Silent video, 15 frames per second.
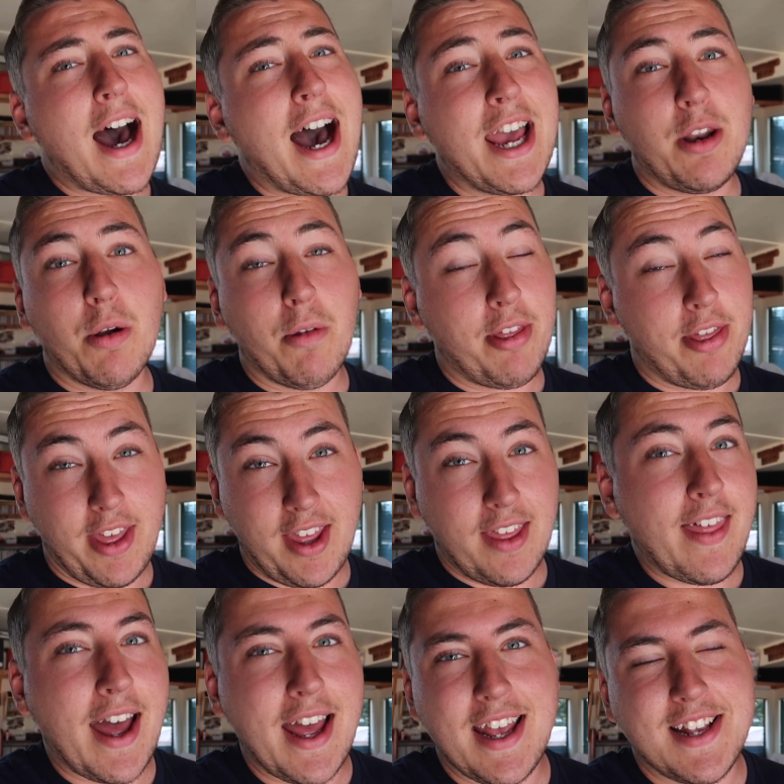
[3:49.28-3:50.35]
I don't
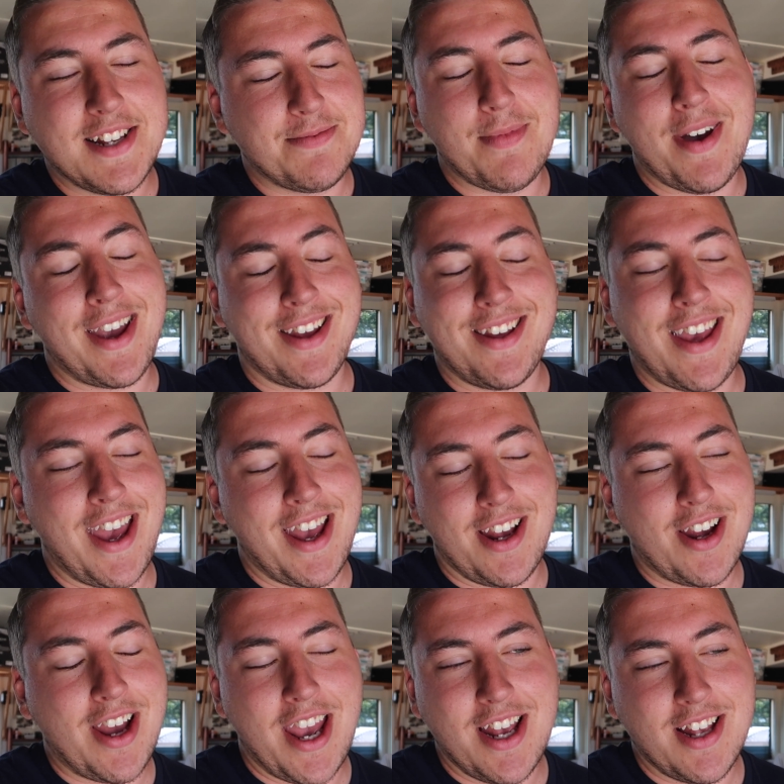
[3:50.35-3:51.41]
think that is my
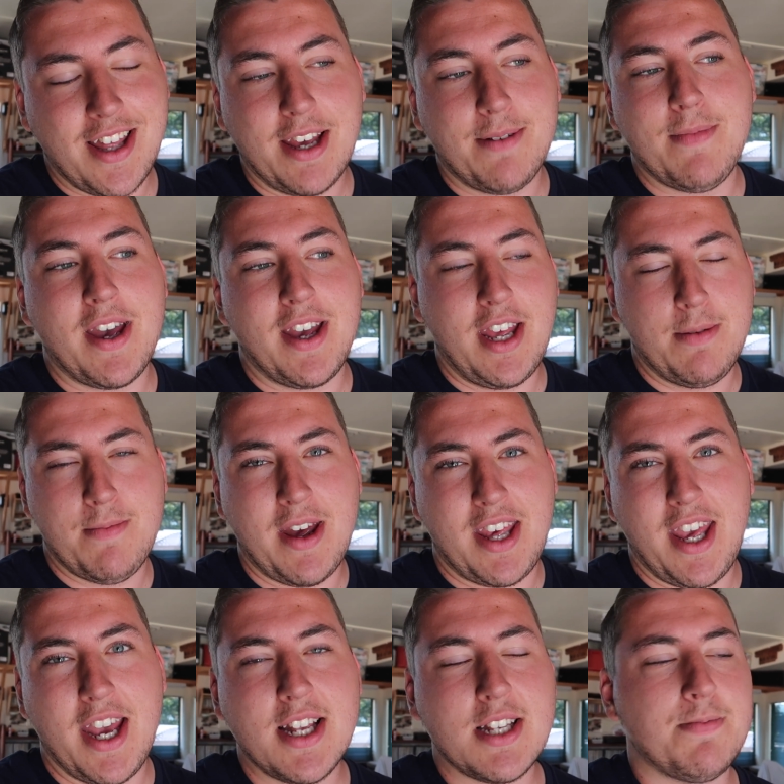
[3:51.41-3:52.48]
in my
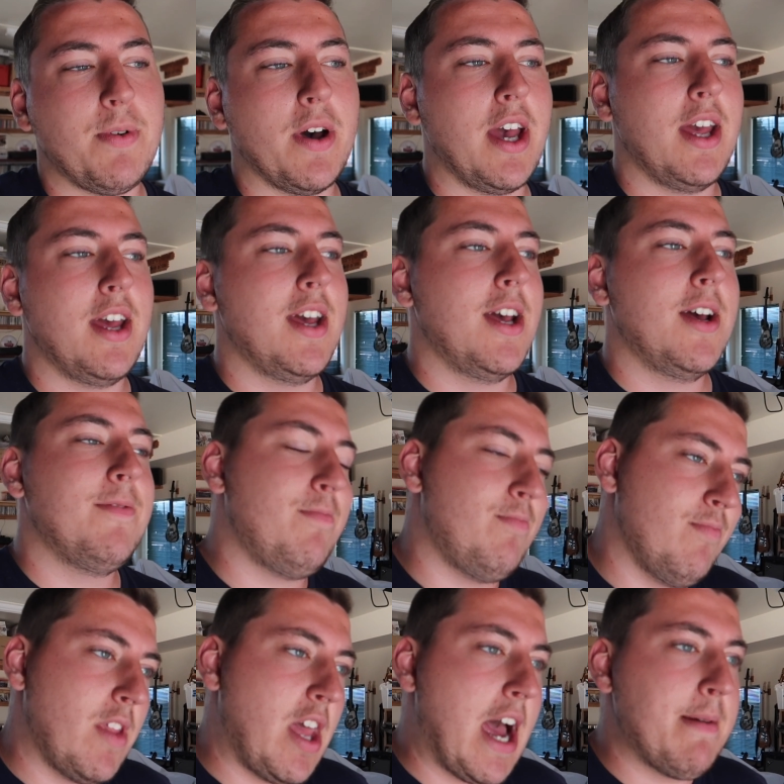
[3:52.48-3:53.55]
case, but
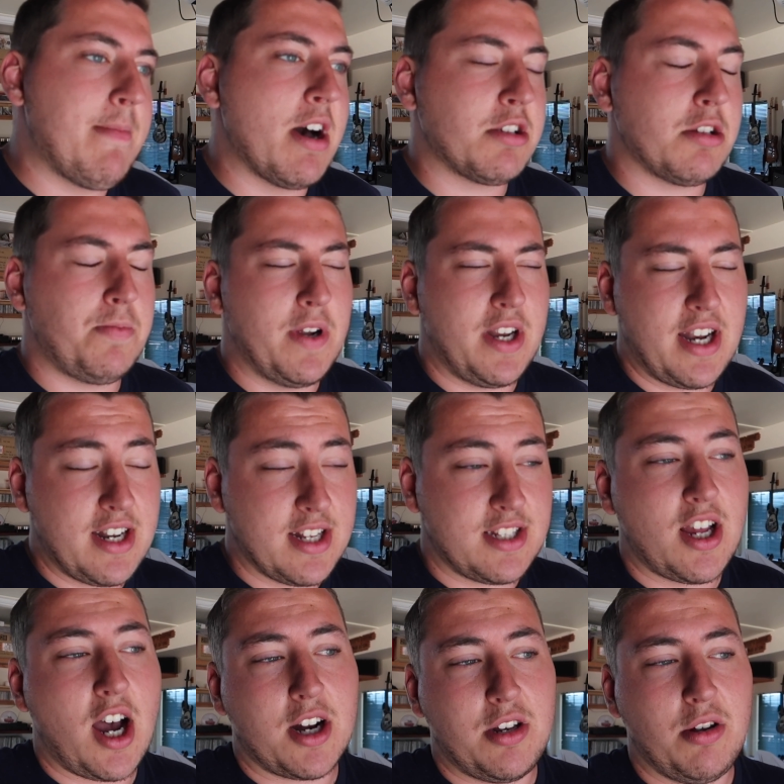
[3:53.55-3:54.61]
I might as well put it on the
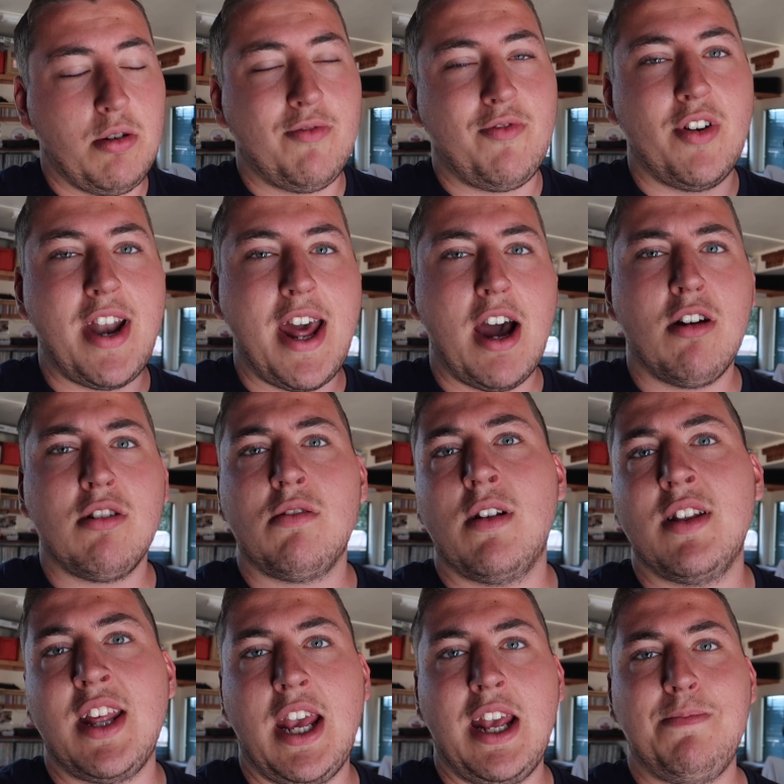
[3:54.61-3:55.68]
stock tune for now to
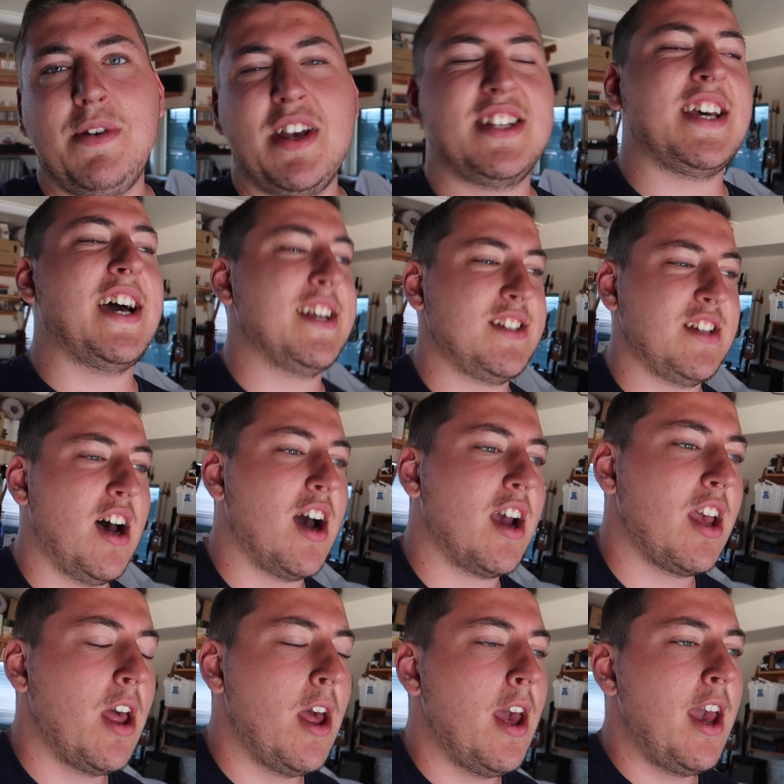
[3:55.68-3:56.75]
run the 8 PSI
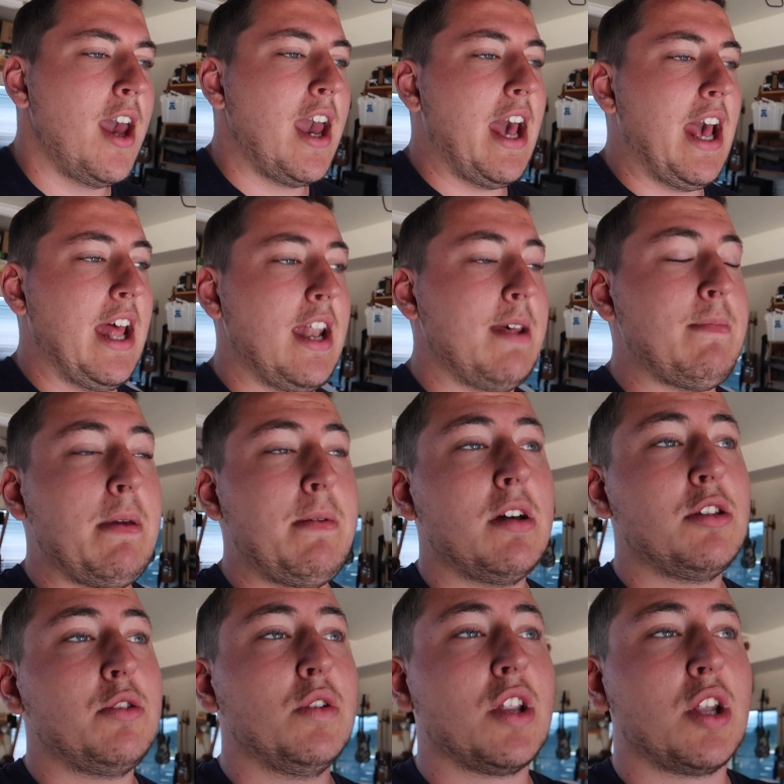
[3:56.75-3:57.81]
stock, and maybe
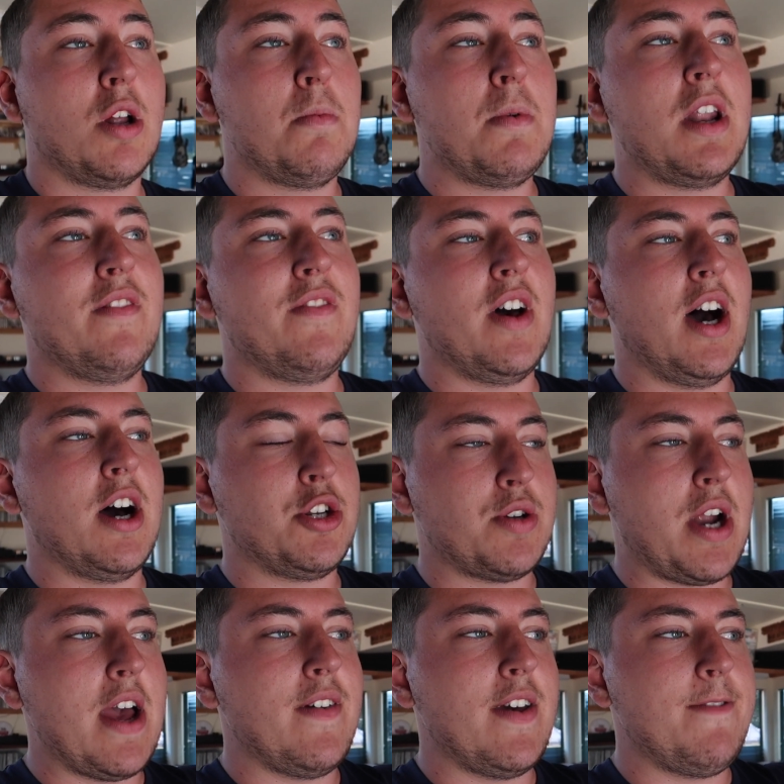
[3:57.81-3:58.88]
I'll do a little bit of I'll
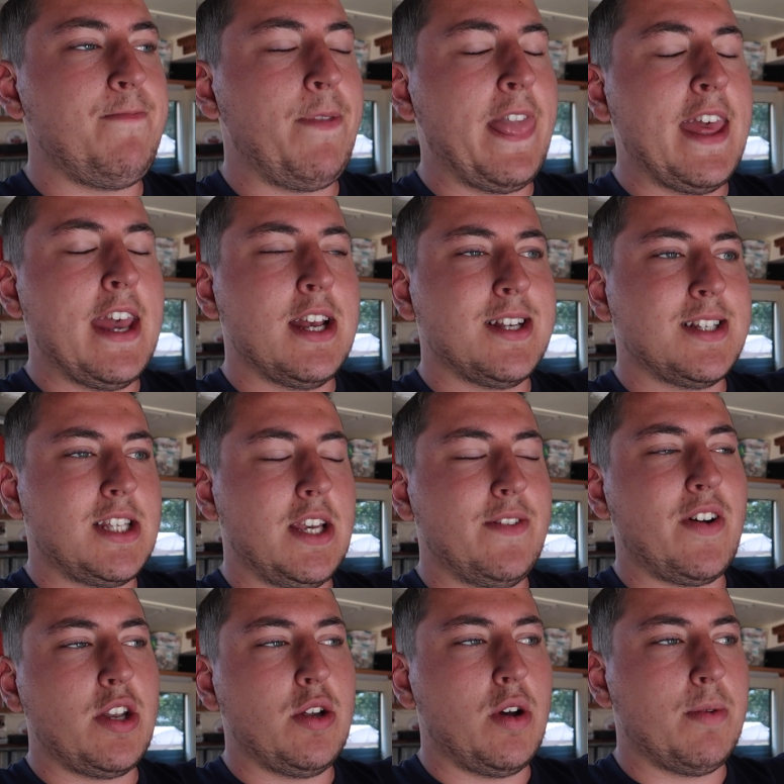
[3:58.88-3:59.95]
drive it, see
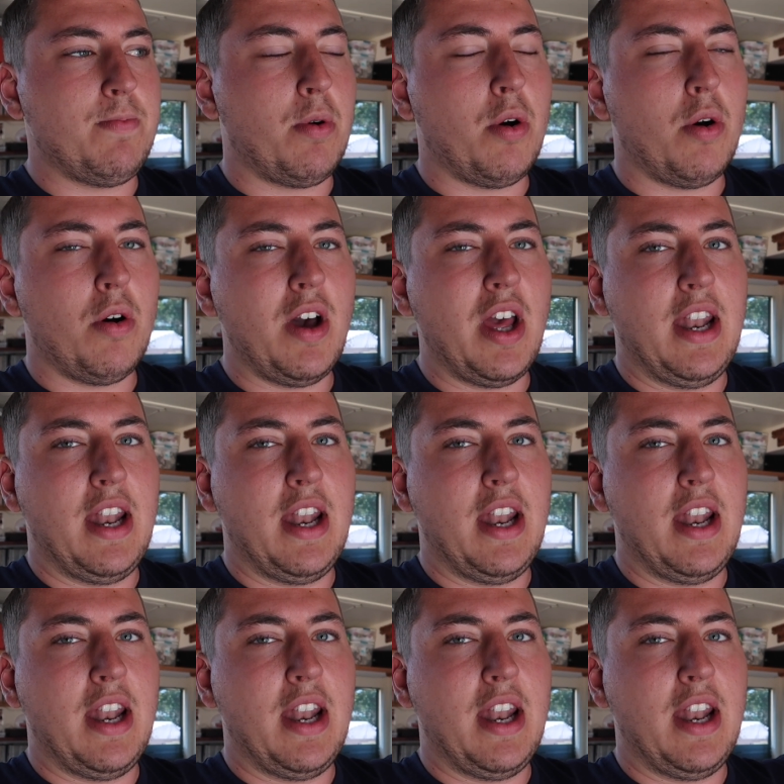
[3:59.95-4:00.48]
if I do a pull,